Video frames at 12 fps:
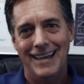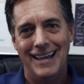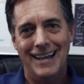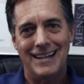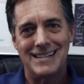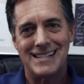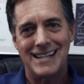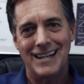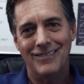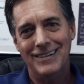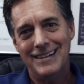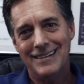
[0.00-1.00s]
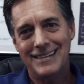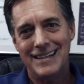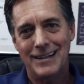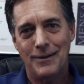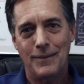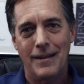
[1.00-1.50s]
and say, well,
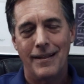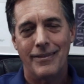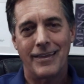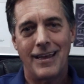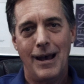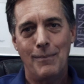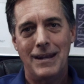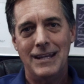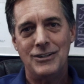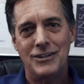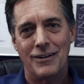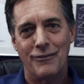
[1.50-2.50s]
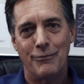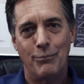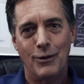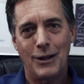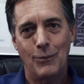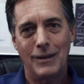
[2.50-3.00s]
the combination of
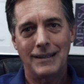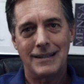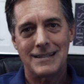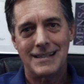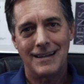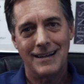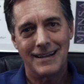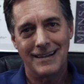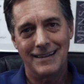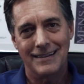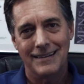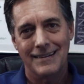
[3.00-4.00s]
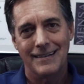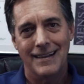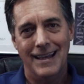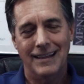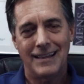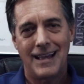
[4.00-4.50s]
putting winglets on a
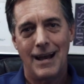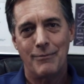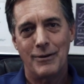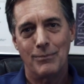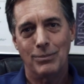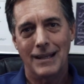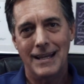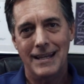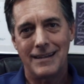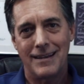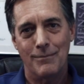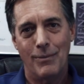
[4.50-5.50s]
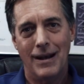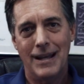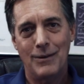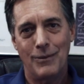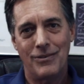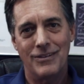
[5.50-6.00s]
helicopter blade
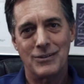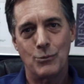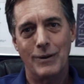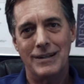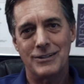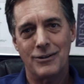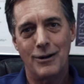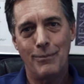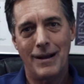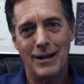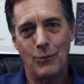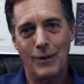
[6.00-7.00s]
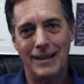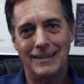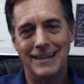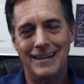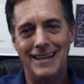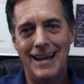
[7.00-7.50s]
combined with this wind turbine
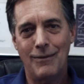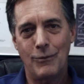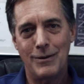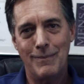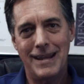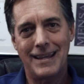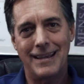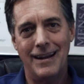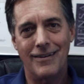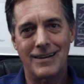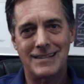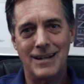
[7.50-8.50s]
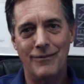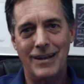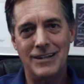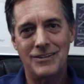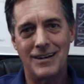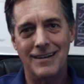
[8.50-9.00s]
winglet, that would make Eric's
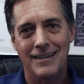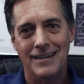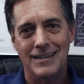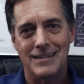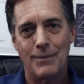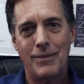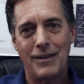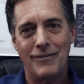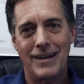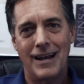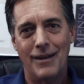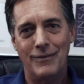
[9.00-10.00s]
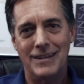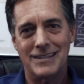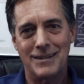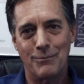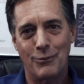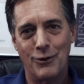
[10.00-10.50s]
invention something of an
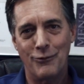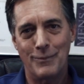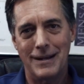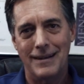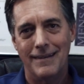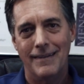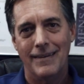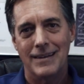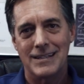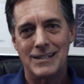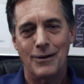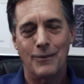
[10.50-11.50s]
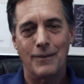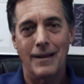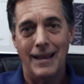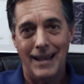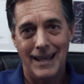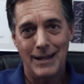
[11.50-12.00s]
obvious improvement. So
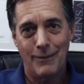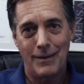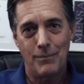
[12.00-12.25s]
anyway,